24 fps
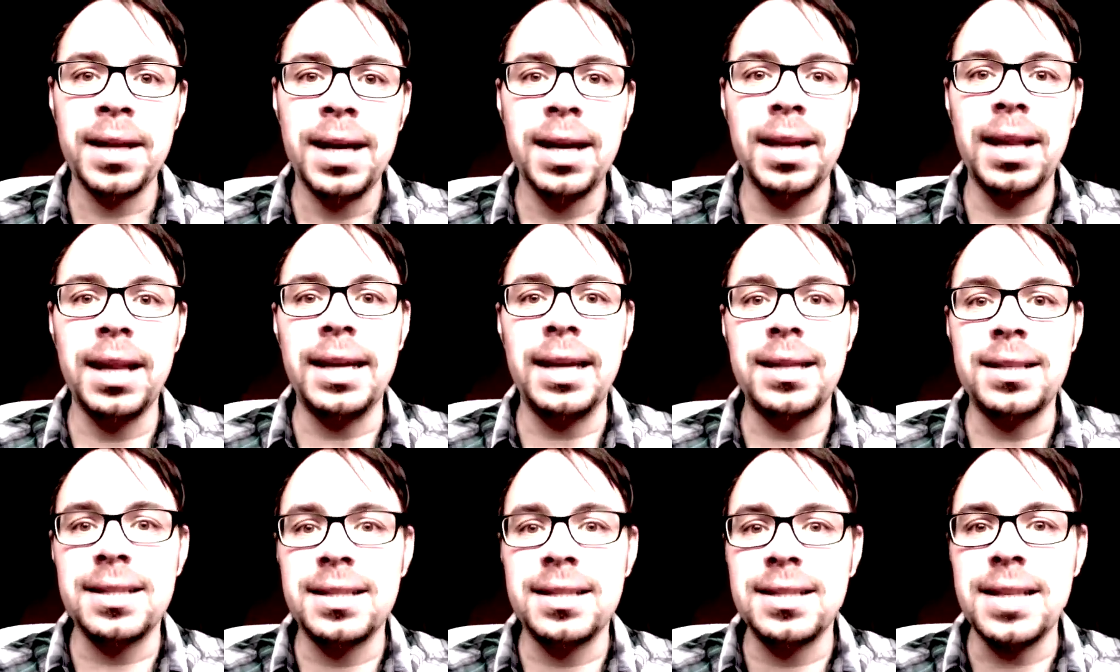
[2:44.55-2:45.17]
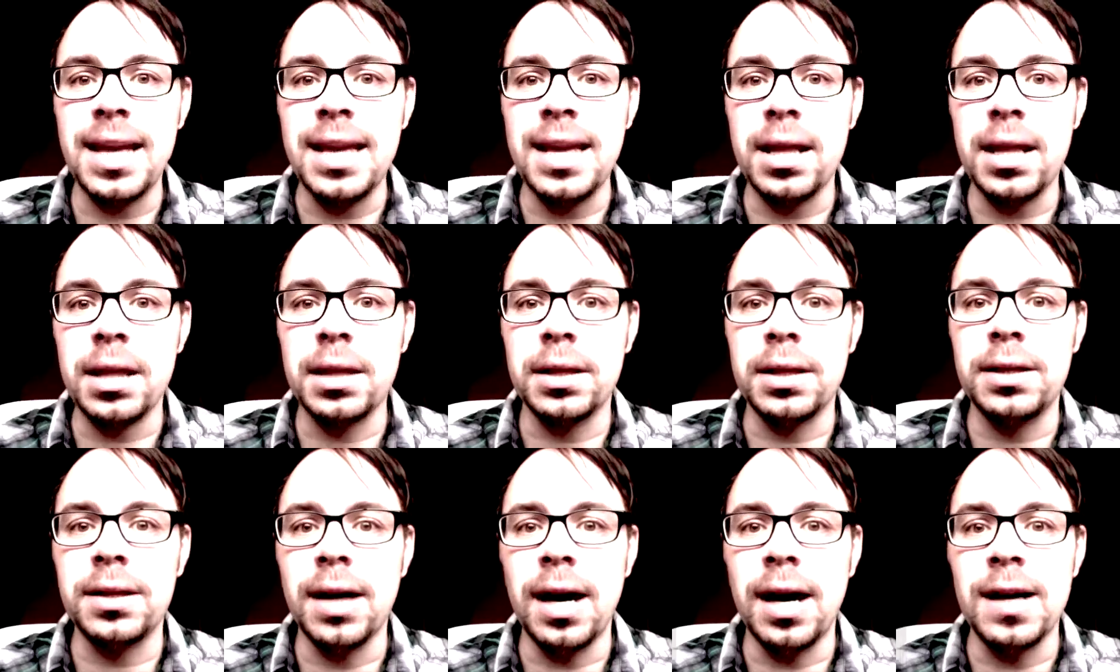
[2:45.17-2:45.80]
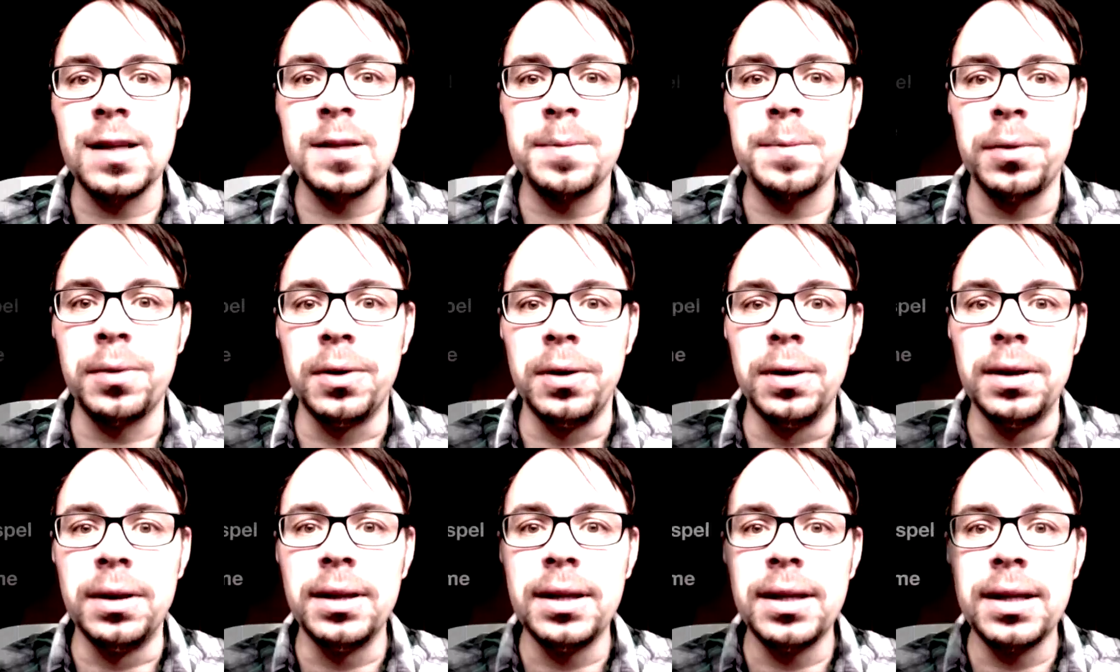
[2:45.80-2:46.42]
I like to say that the
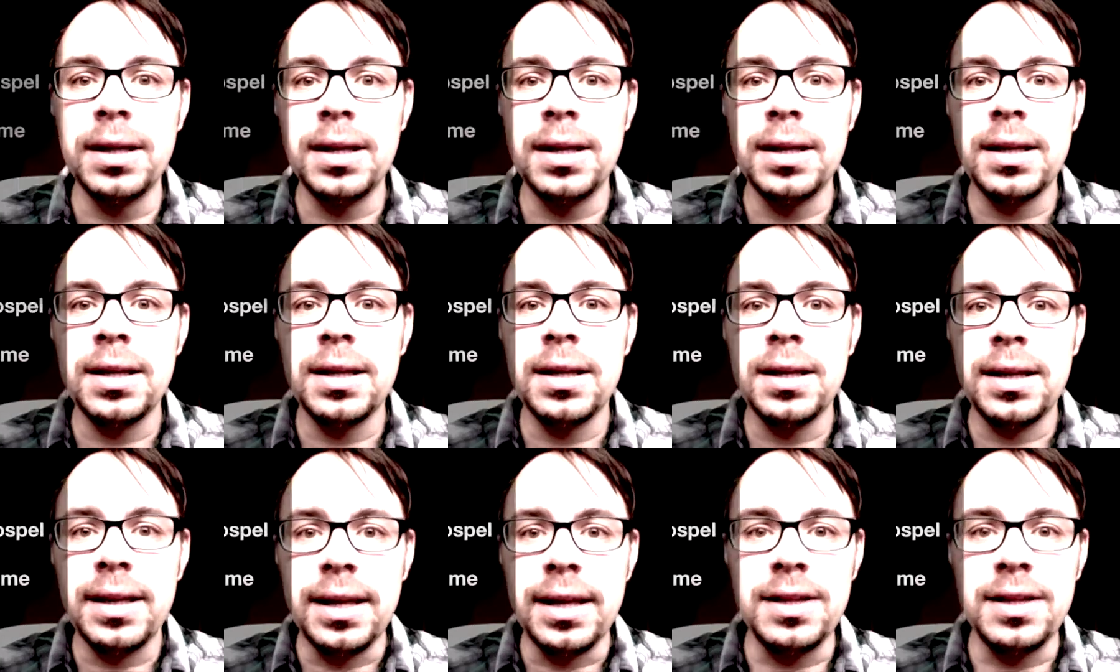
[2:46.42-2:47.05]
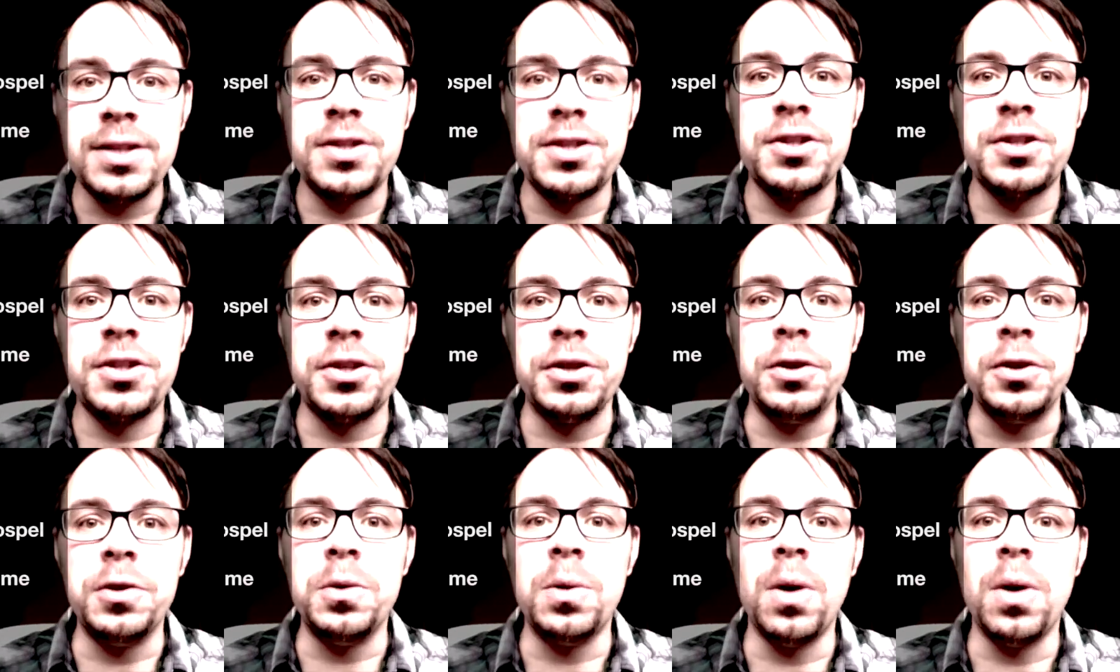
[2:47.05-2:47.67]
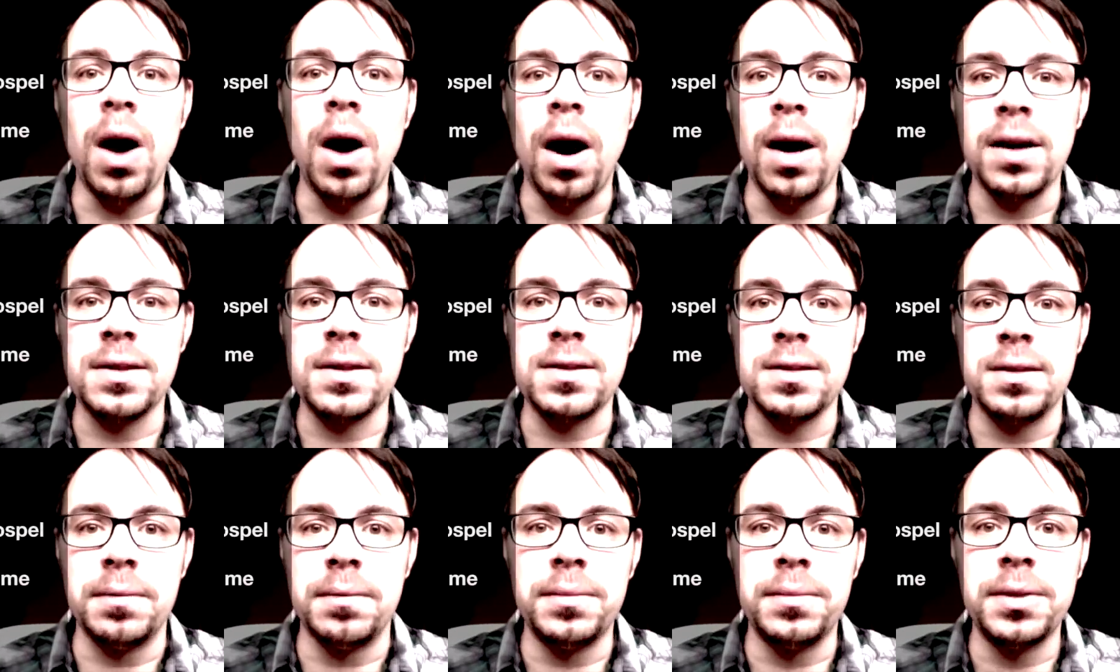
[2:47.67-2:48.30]
gospel is too
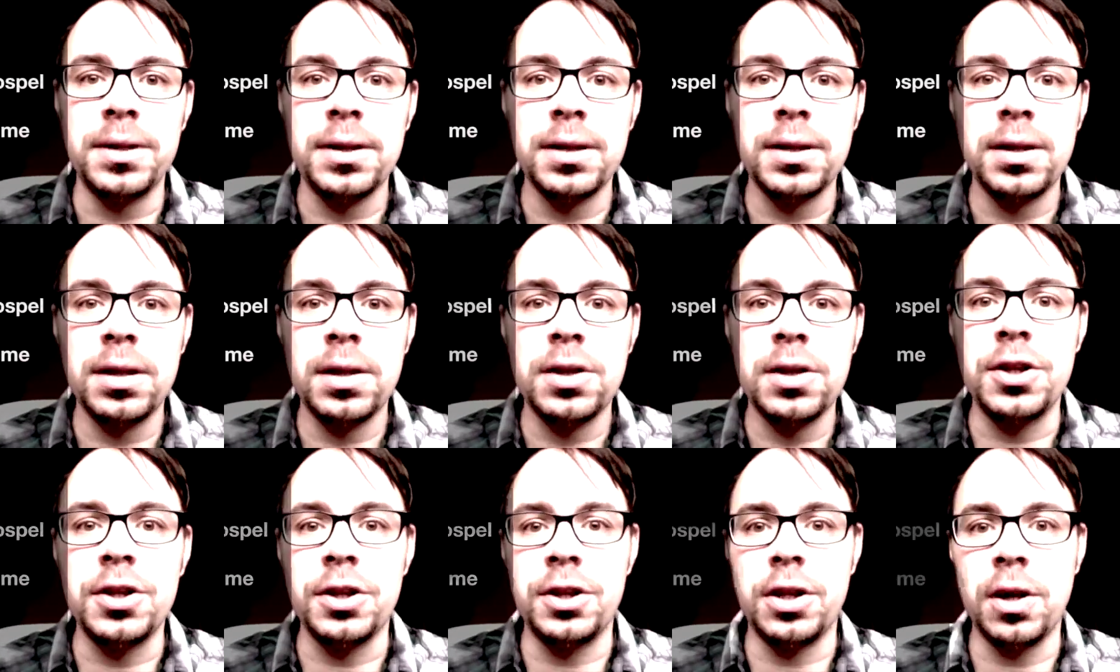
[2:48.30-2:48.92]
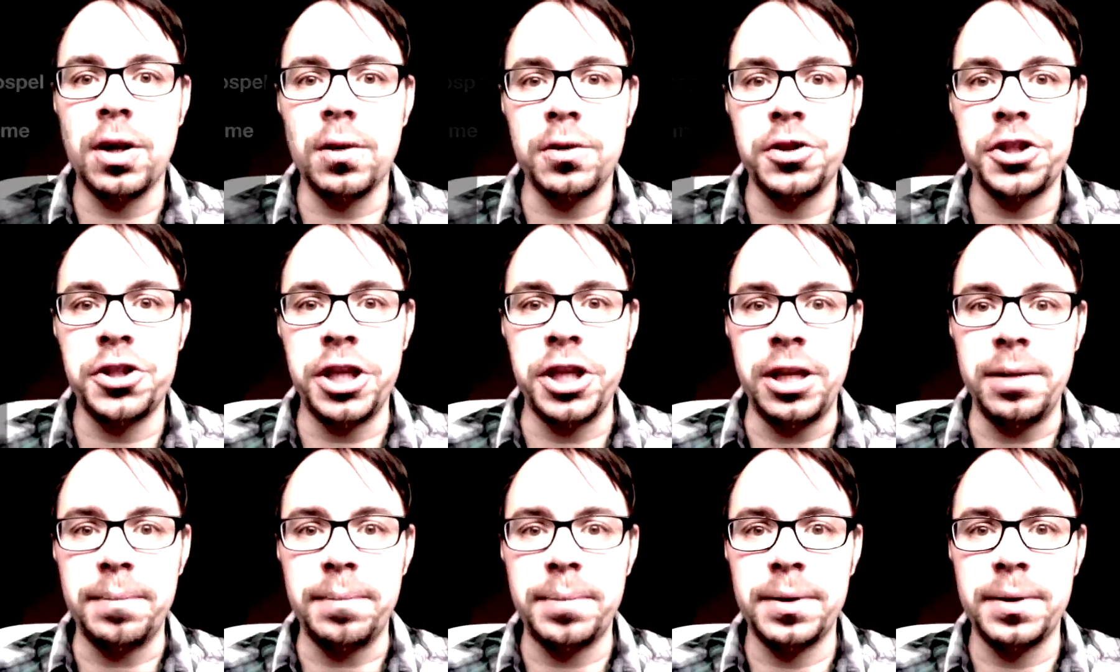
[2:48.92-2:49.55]
awesome to go cheap.